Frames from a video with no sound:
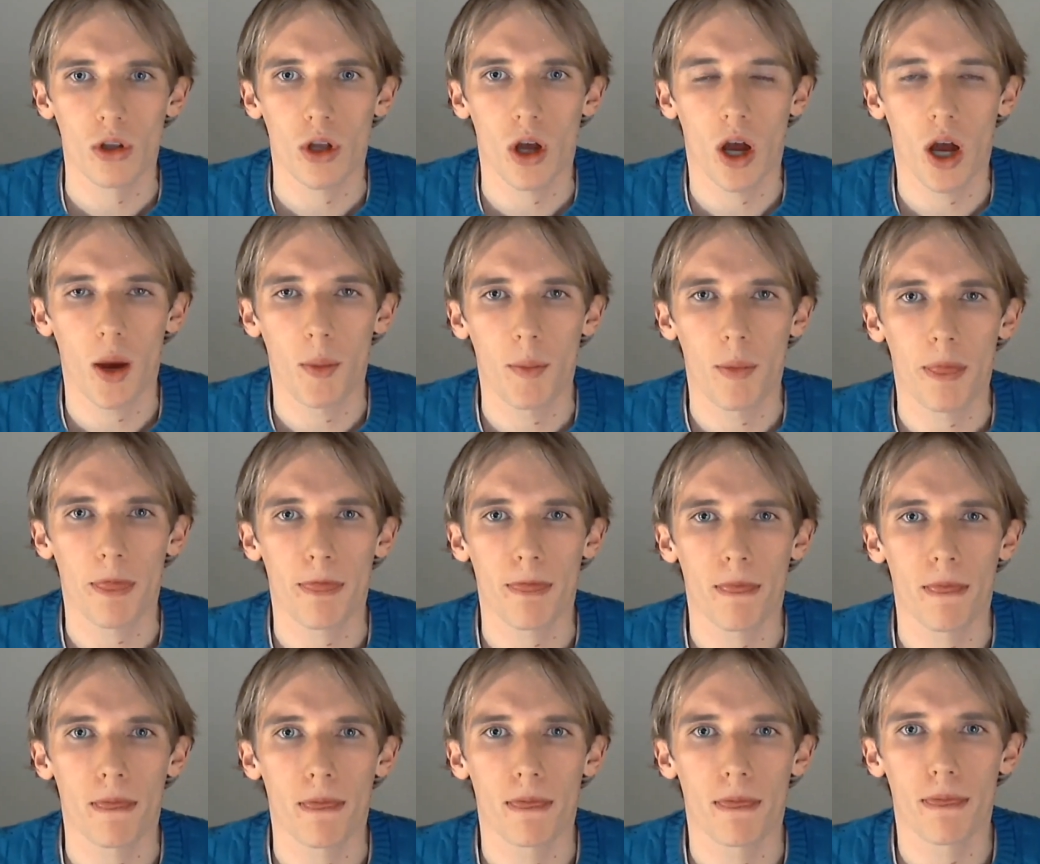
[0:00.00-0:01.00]

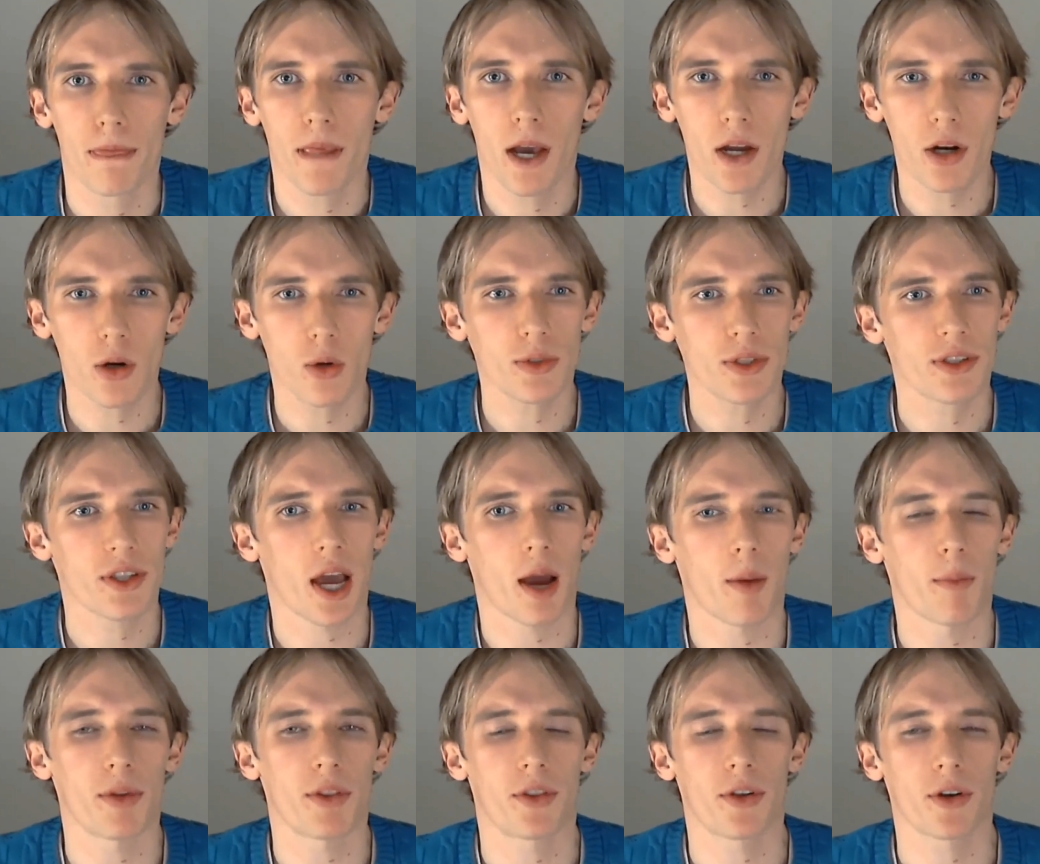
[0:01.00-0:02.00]
Not only
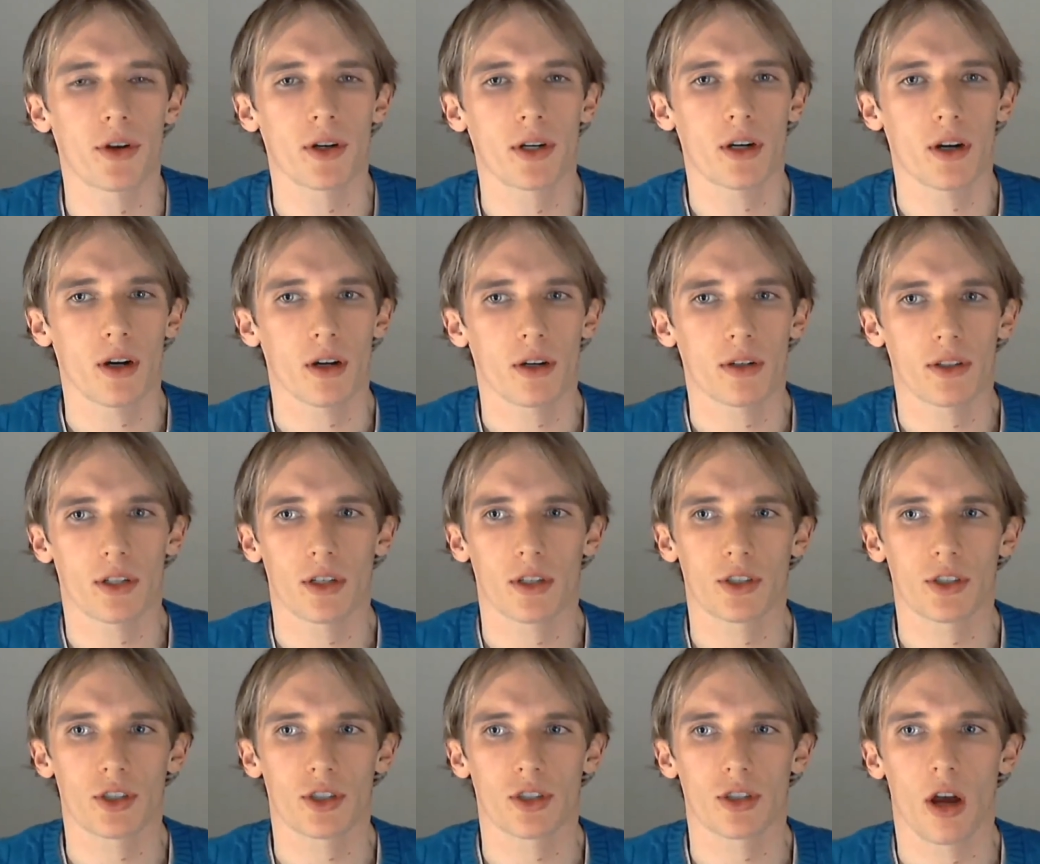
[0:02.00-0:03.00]
that, but
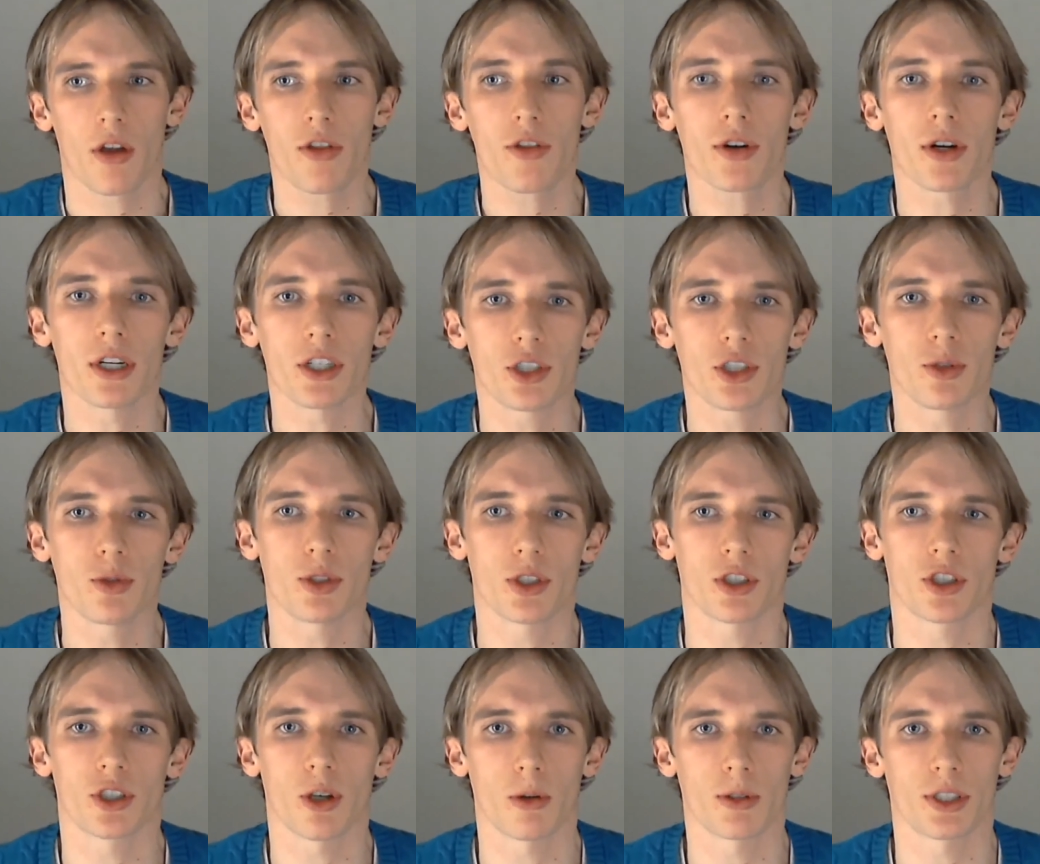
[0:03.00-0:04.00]
there's other issues
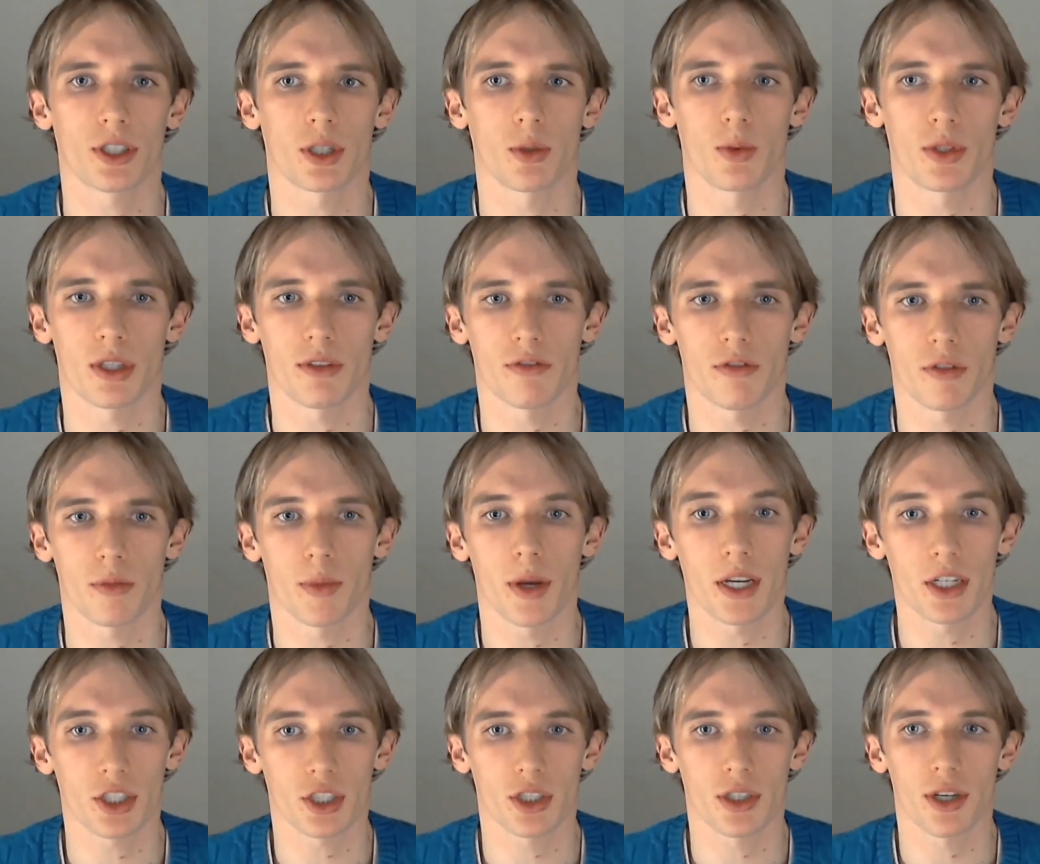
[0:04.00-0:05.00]
associated with
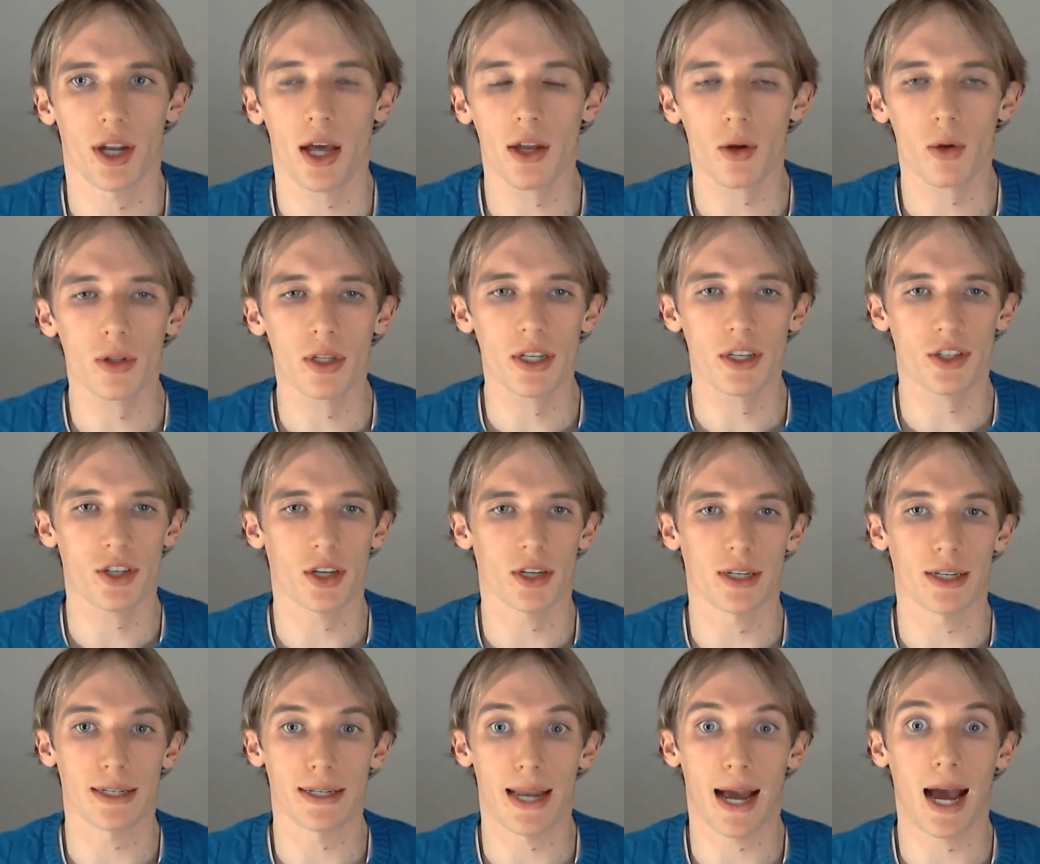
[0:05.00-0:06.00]
inflammation. Not only is
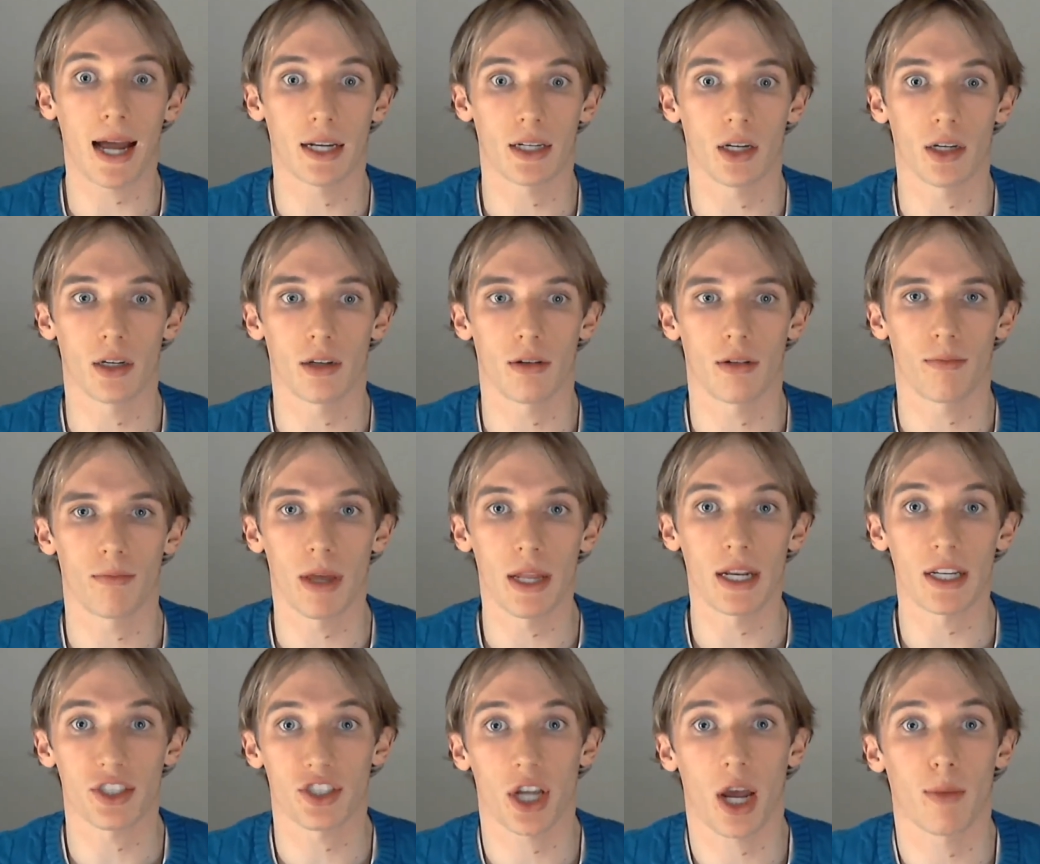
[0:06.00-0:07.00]
it not been
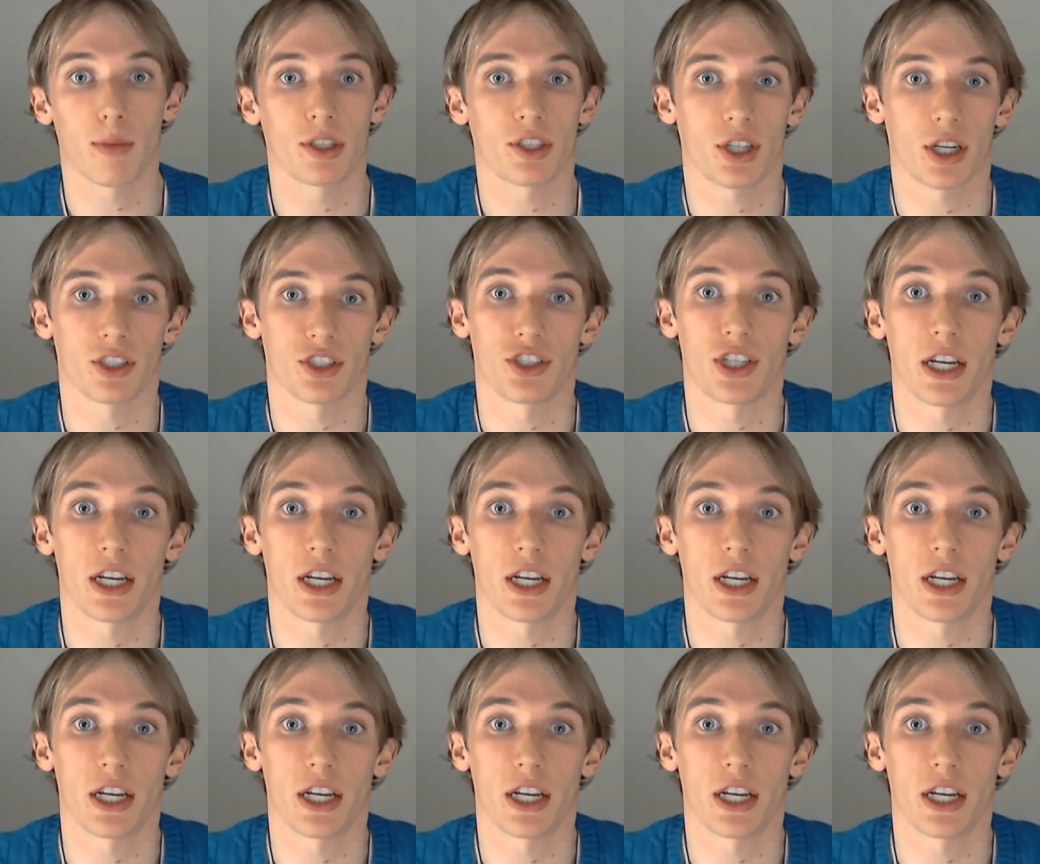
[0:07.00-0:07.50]
established as